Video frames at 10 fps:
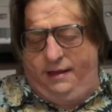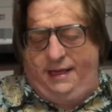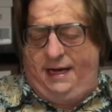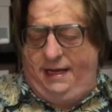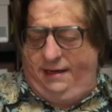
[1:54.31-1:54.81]

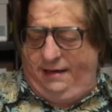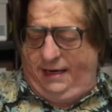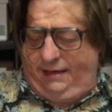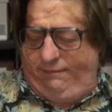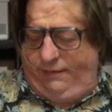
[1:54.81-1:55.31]
that,
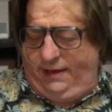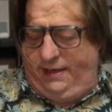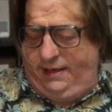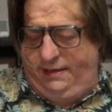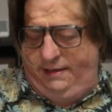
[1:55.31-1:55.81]
like
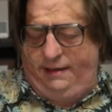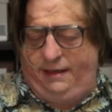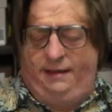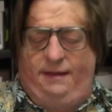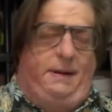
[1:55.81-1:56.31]

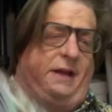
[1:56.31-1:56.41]
the